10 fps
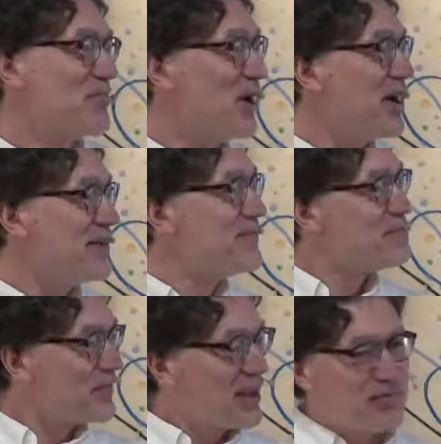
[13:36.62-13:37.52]
But
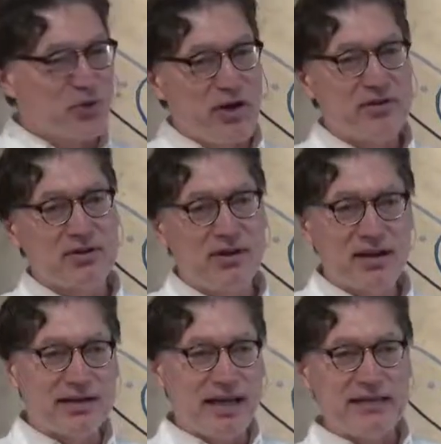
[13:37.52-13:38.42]
I'm driving
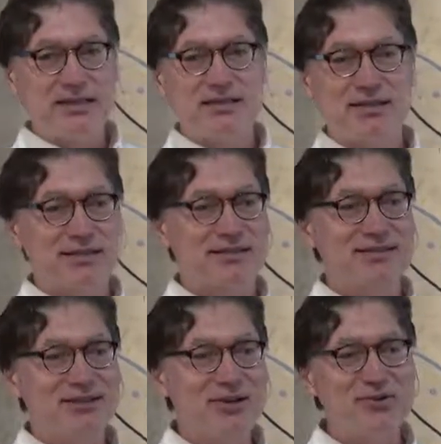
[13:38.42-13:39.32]
along on
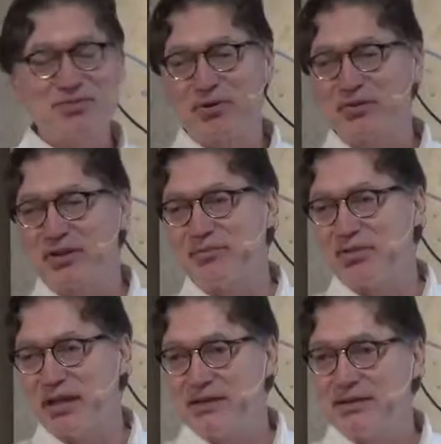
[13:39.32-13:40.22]
96, you know, it's perfectly
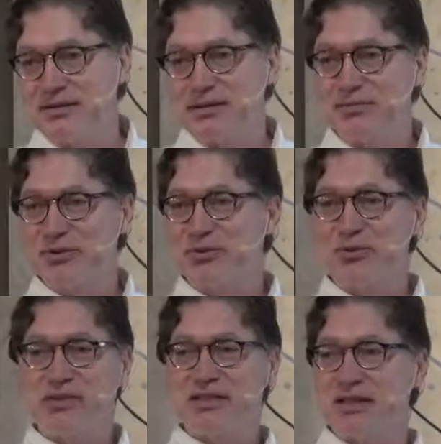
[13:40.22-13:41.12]
pleasant. I'm just
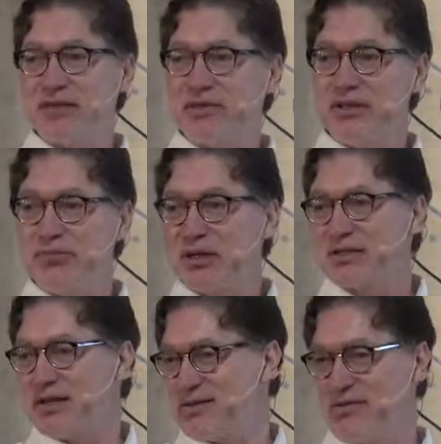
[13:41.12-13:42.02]
doing 70
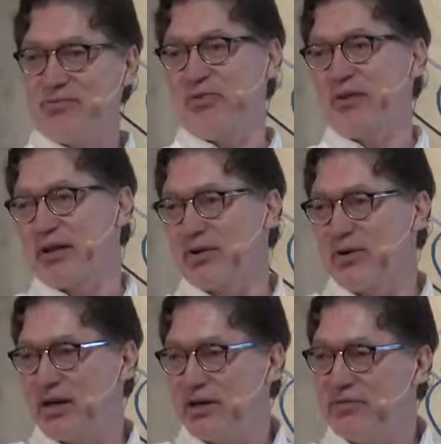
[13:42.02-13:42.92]
because I just don't feel like
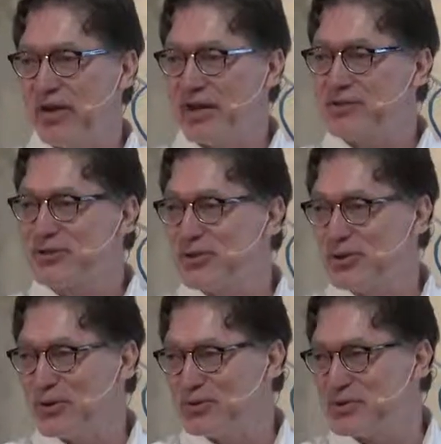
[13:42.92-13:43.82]
going any faster, you
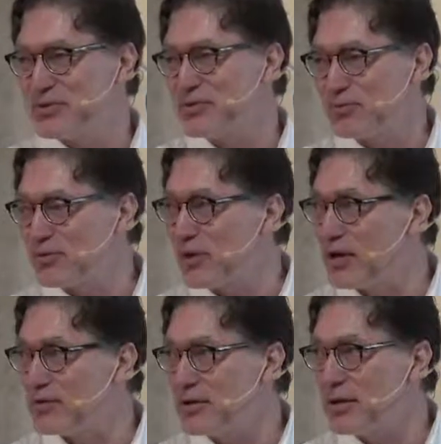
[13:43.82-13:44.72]
know, I'm just
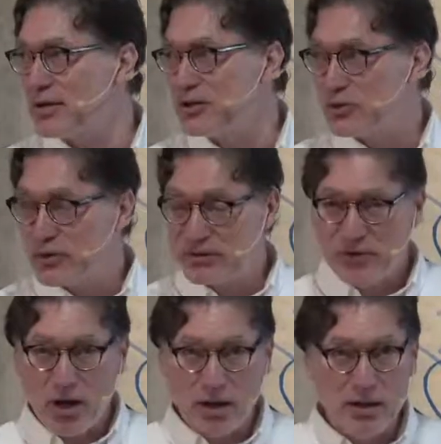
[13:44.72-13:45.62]
driving along, enjoying the
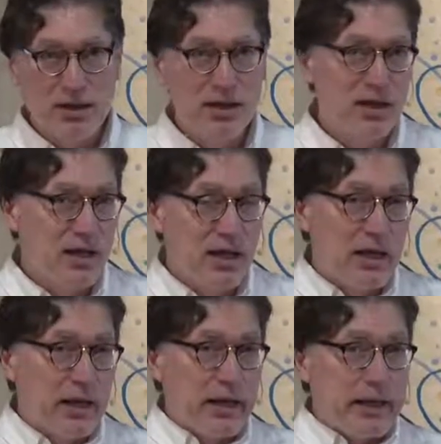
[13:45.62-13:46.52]
fog.
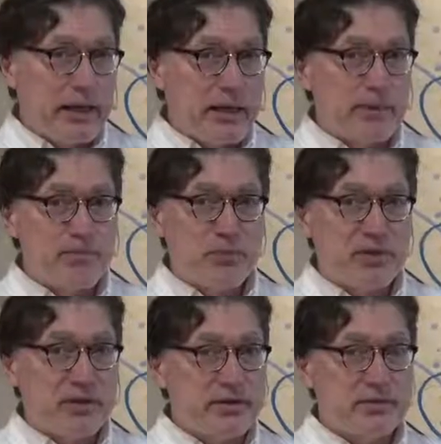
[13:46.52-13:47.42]
And
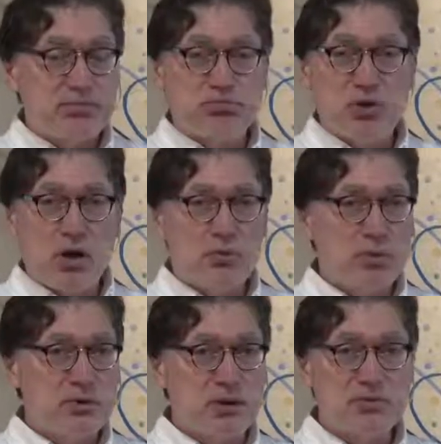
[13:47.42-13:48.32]
this young
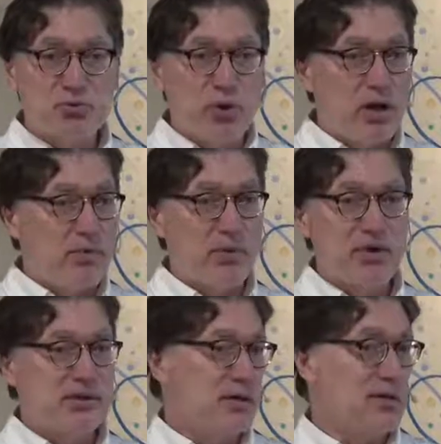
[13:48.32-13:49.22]
woman comes right up on
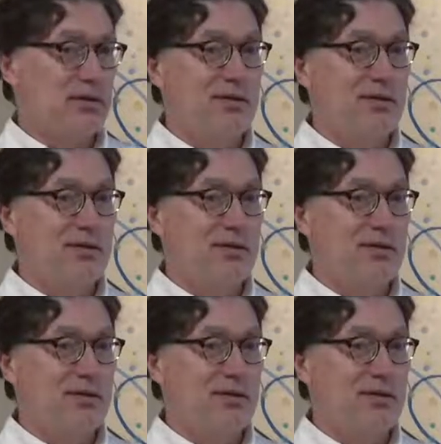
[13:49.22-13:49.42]
my tail.